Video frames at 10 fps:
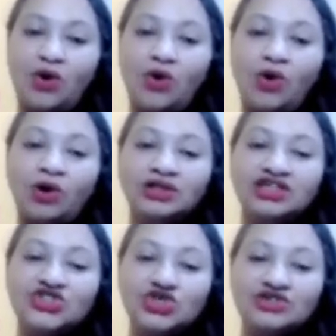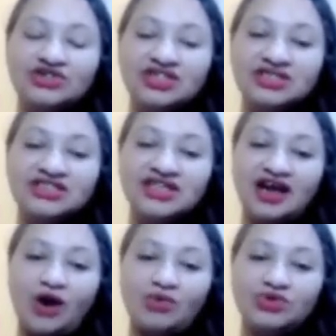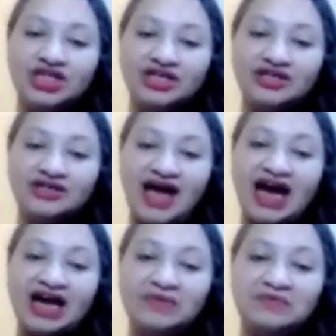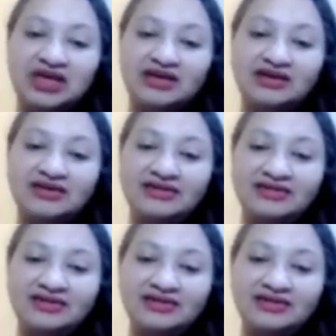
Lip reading: All the children surround her and me.